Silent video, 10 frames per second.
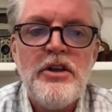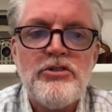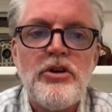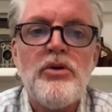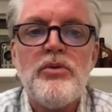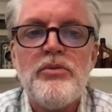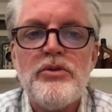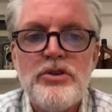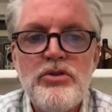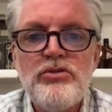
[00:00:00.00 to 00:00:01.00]
So
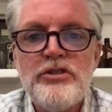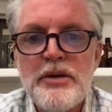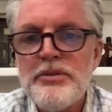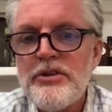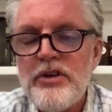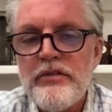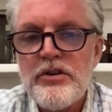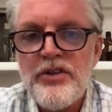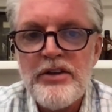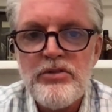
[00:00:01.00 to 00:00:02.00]
use Dibbly's cover
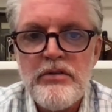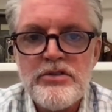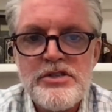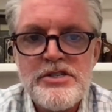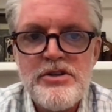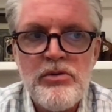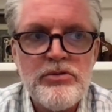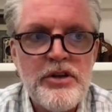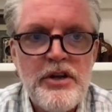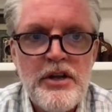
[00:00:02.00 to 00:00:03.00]
design services.
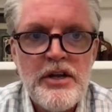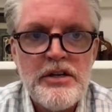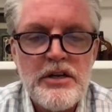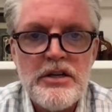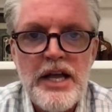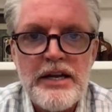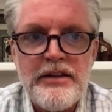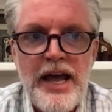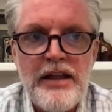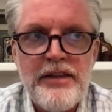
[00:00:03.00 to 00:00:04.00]
Don't
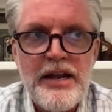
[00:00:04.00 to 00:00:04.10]
neglect that.